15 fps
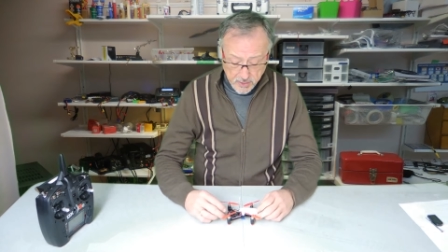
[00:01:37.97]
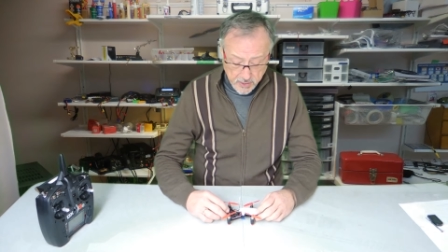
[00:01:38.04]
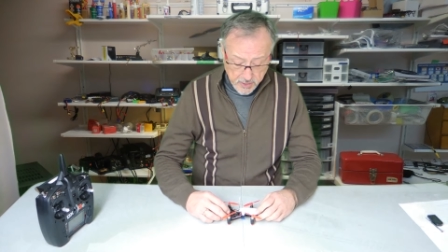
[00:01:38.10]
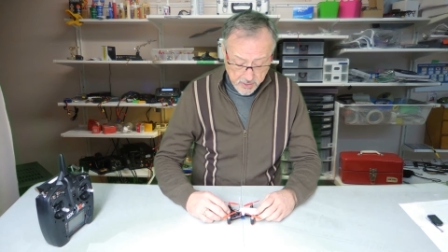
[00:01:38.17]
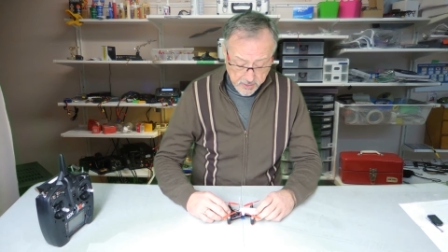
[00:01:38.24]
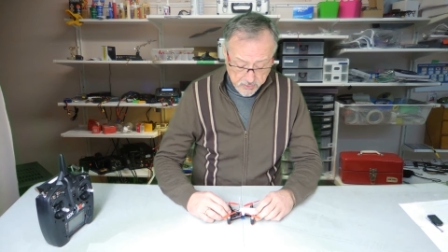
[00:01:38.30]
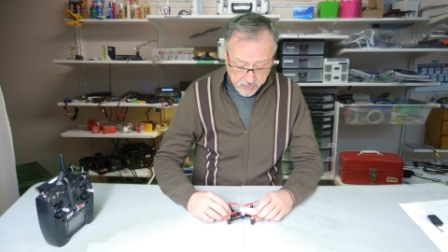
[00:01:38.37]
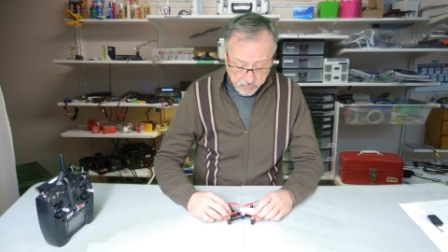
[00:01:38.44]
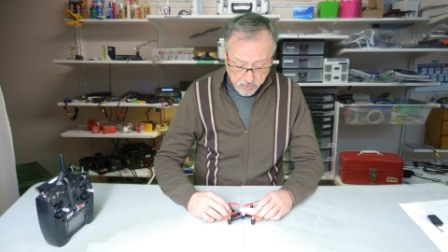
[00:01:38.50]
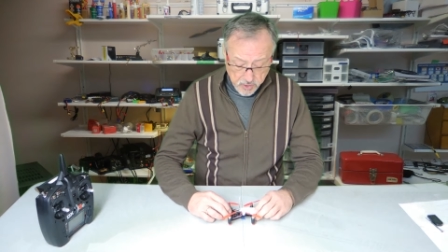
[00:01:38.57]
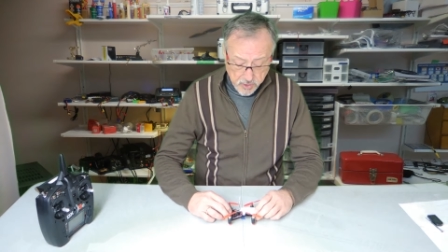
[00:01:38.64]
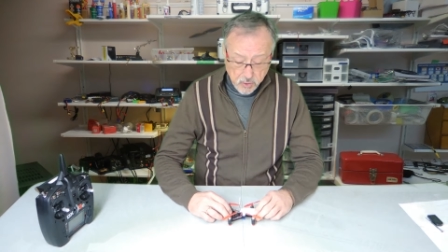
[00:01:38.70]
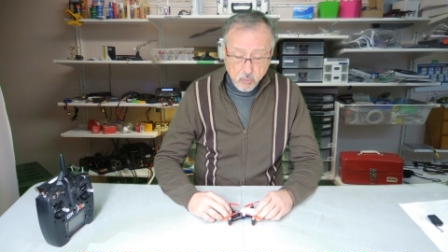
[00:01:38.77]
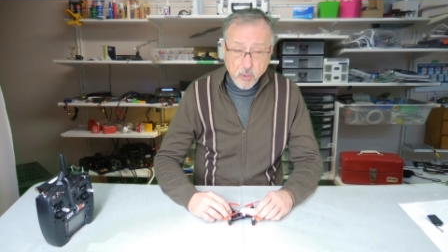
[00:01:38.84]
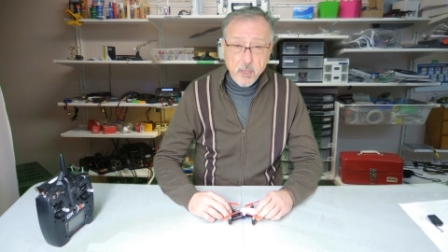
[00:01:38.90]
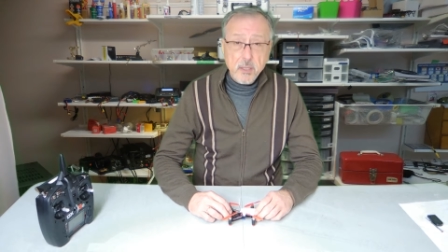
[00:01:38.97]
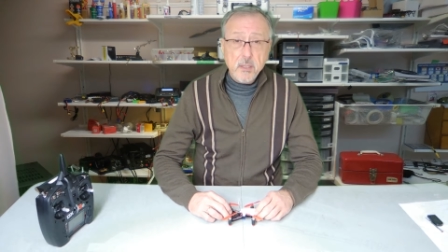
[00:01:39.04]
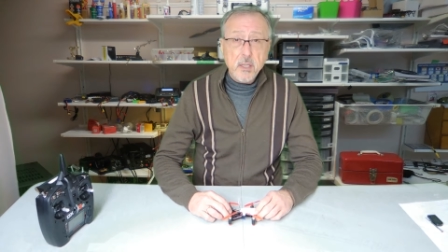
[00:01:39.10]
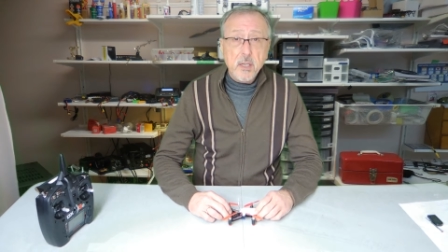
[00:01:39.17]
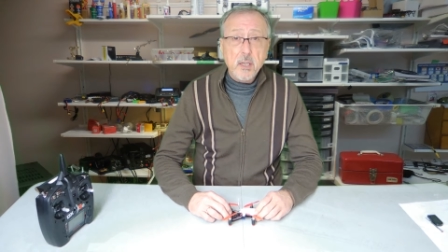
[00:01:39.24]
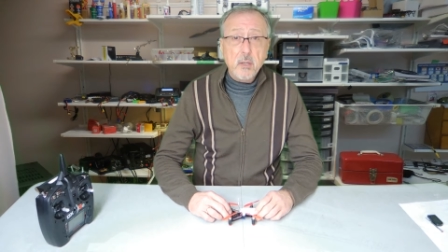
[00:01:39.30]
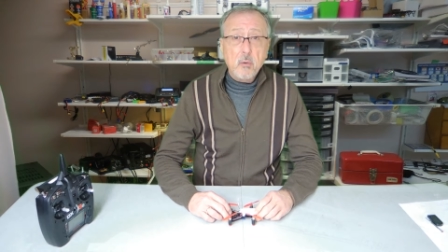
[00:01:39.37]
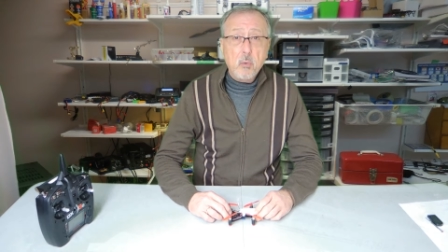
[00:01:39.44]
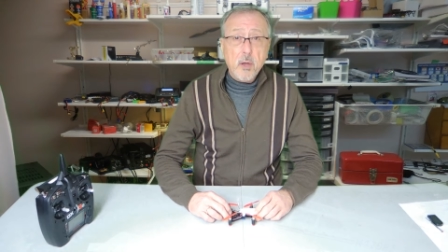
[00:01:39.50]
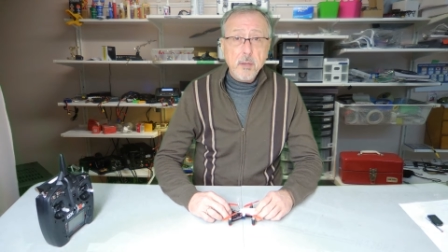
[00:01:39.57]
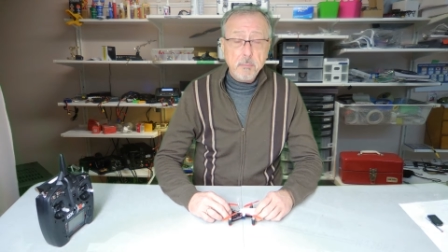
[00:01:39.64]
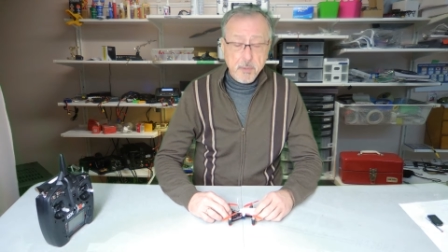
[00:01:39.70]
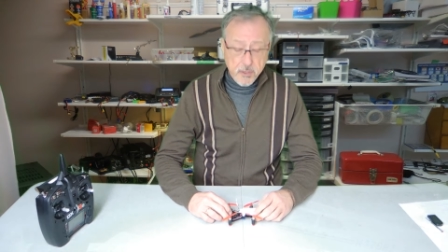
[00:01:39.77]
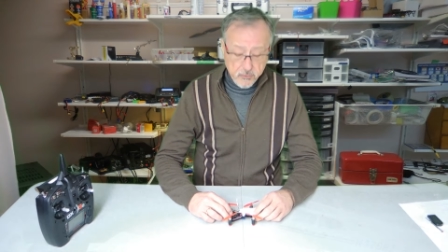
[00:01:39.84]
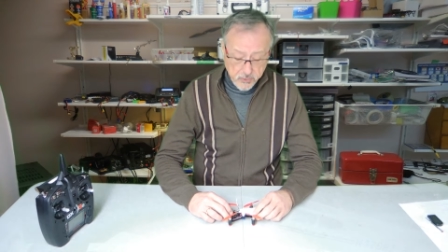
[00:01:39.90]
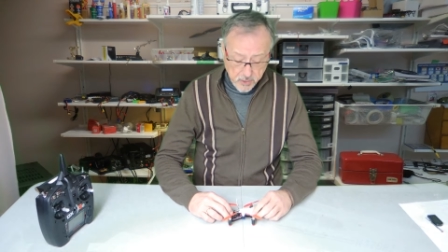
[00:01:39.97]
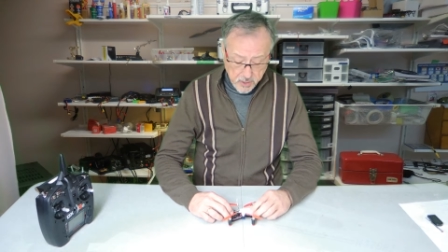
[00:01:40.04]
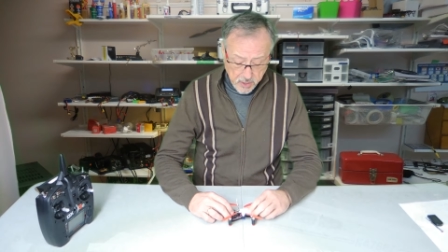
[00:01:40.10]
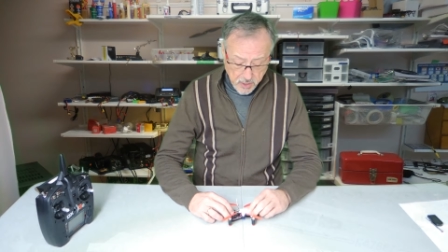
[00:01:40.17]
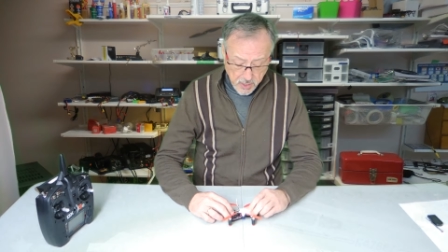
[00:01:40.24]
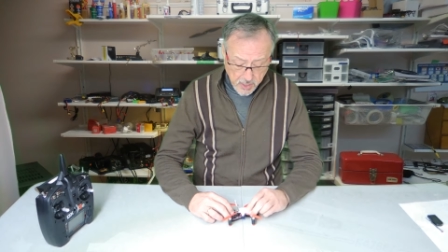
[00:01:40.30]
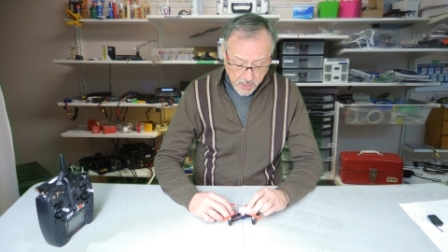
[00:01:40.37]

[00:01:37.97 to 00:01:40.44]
It's really quite basic.